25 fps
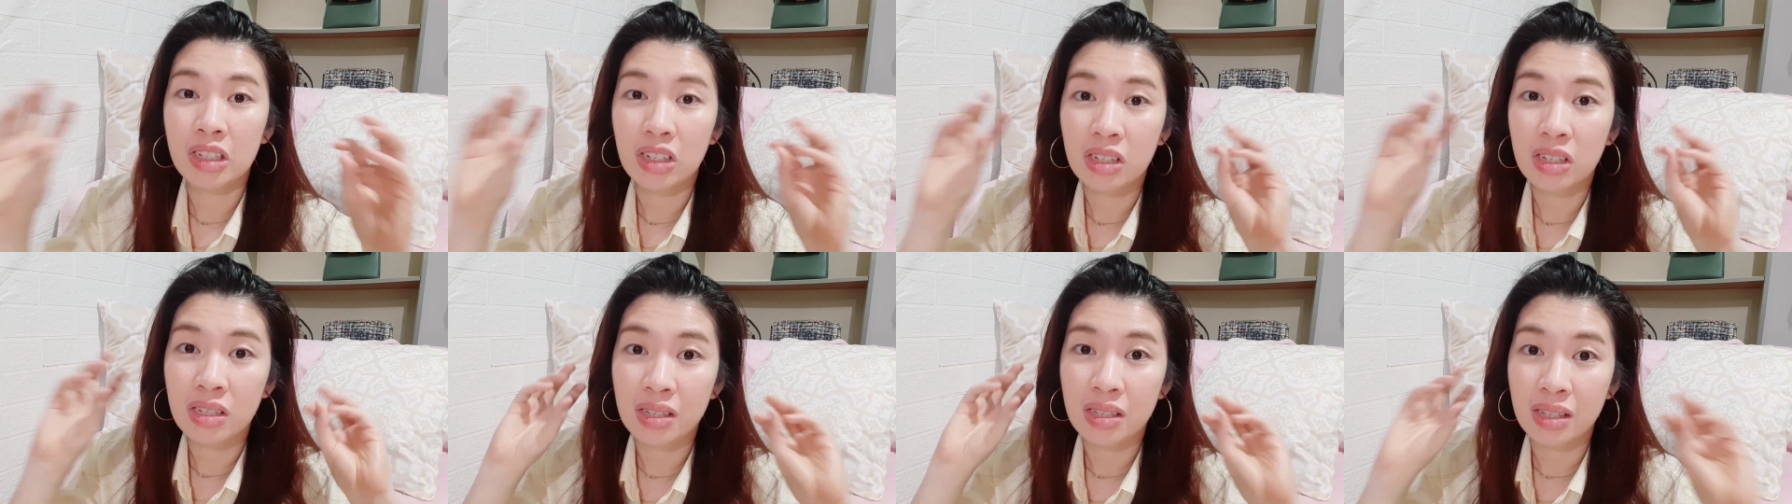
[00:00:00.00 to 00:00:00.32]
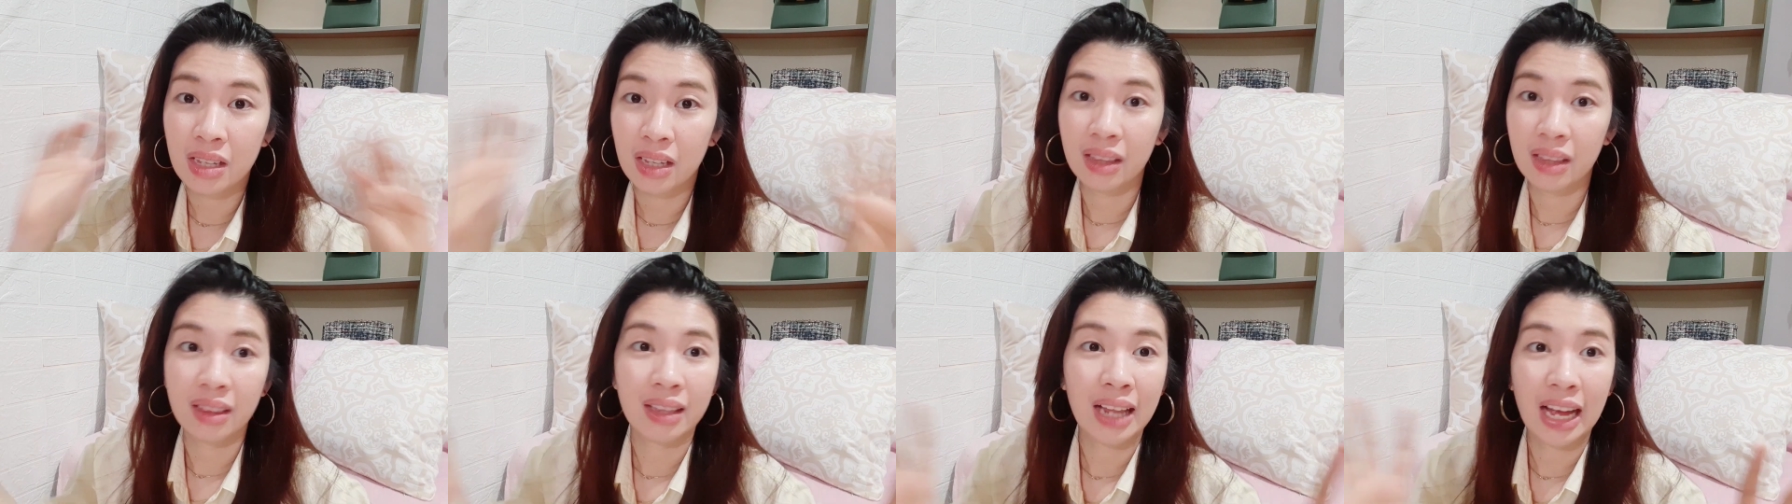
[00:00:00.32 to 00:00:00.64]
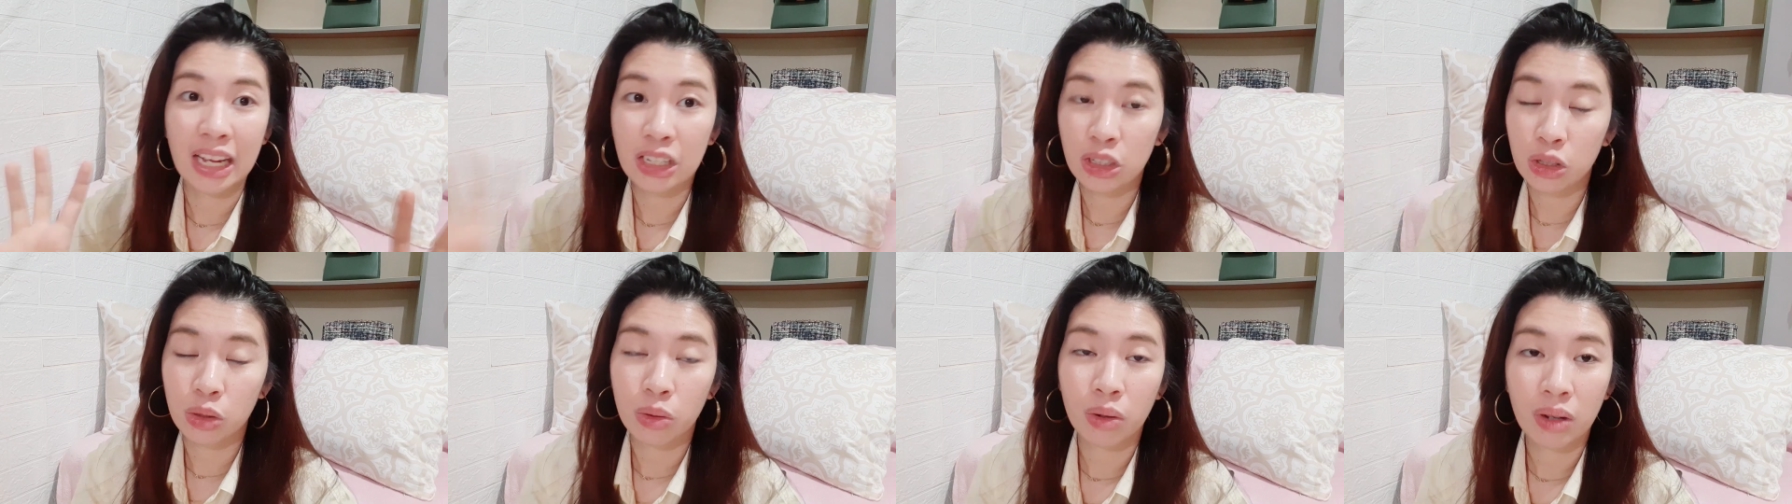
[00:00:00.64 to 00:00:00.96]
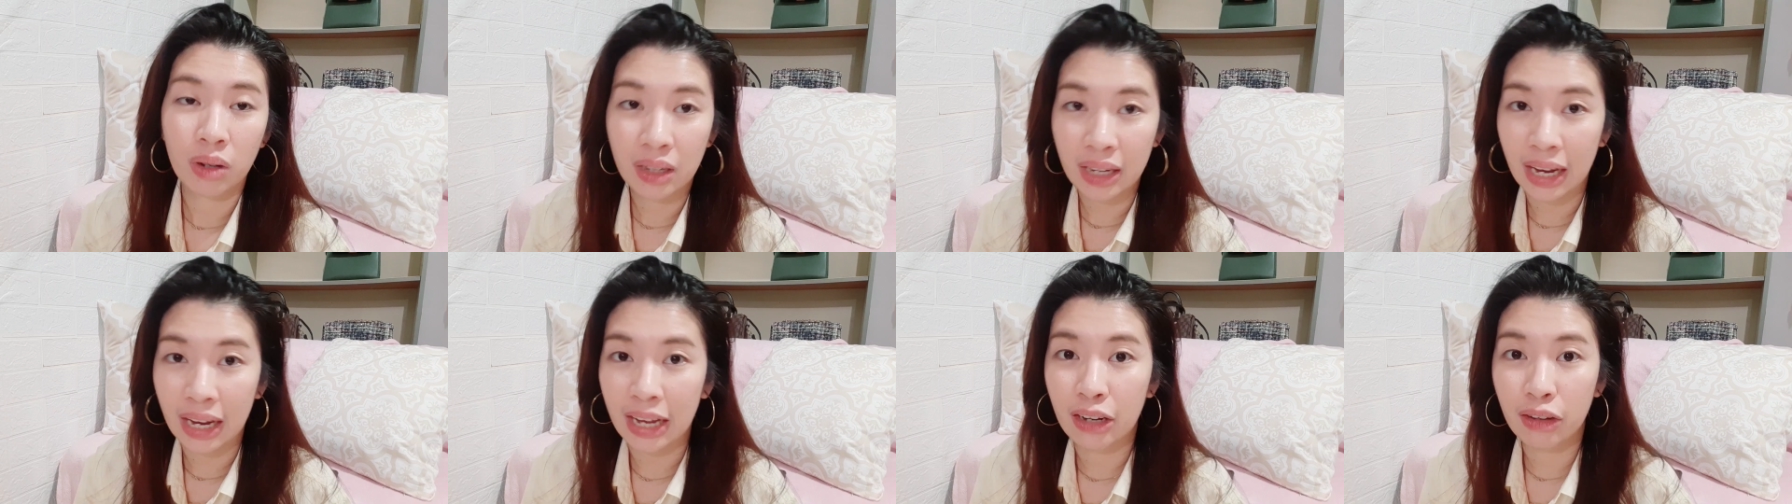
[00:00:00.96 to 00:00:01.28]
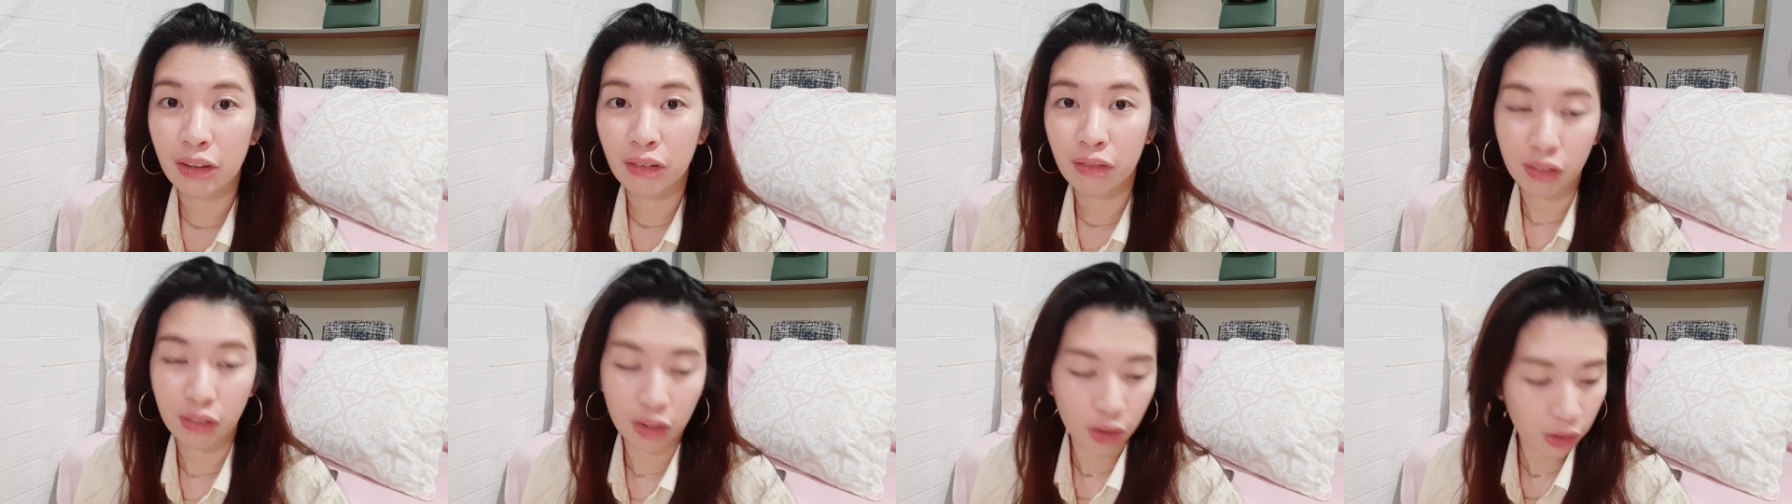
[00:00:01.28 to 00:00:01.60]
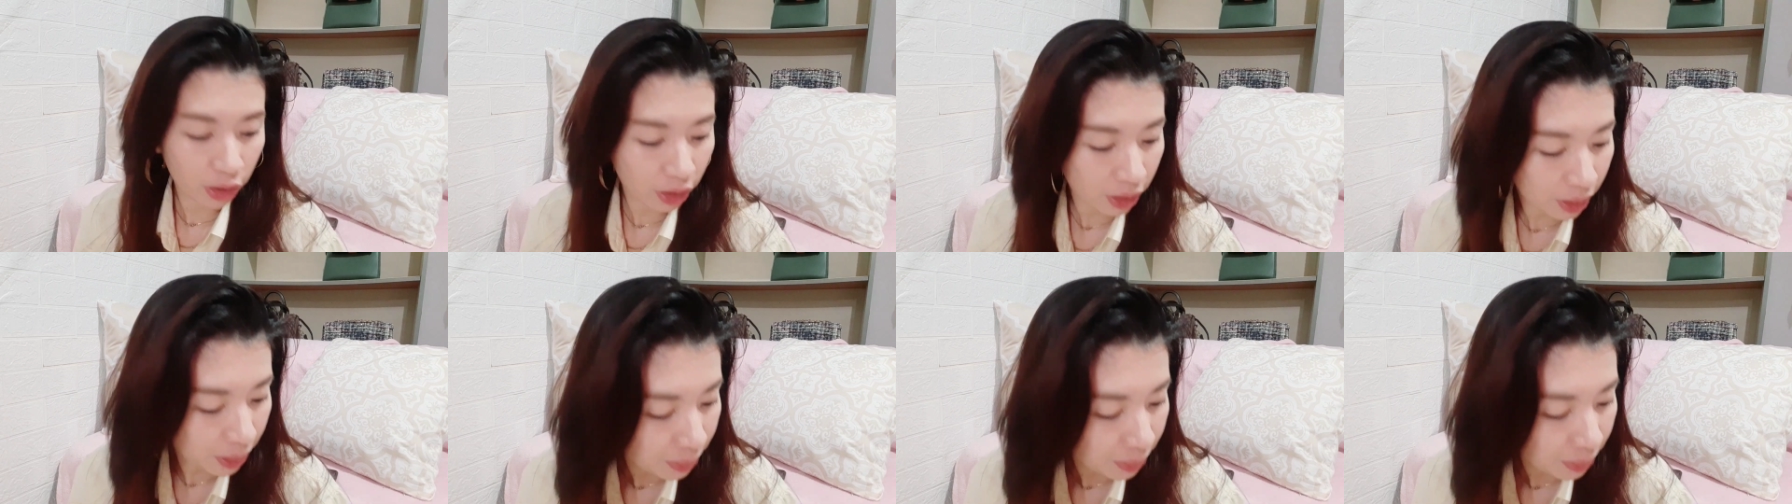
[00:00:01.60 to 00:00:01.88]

just that natural kind of look.